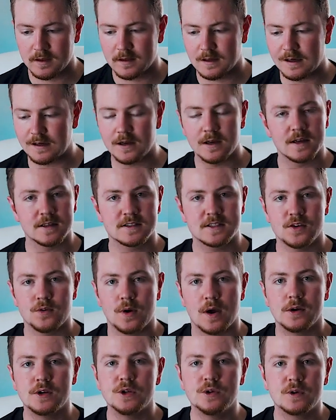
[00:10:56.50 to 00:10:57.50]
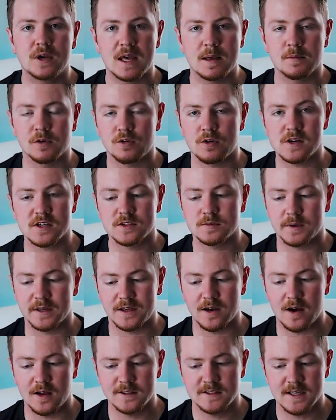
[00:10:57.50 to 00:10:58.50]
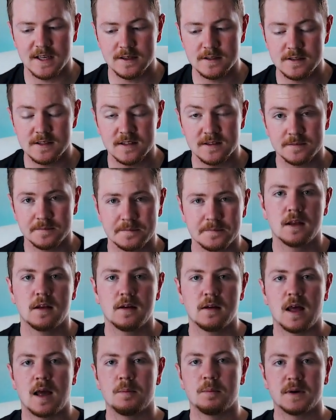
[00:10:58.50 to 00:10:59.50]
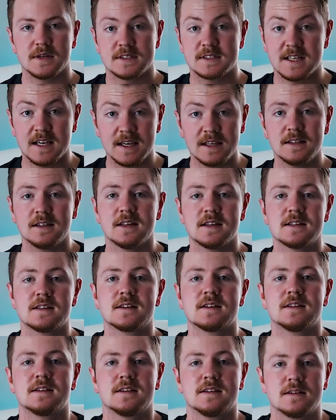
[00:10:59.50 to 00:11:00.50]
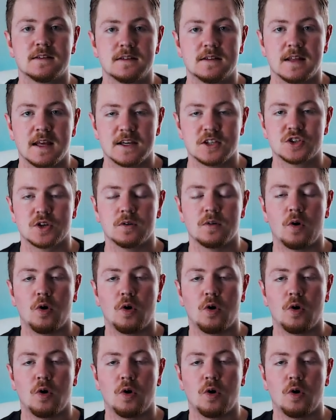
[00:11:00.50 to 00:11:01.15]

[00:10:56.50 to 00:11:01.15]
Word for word: Can I ask you how you came across my content? And by saying this, they should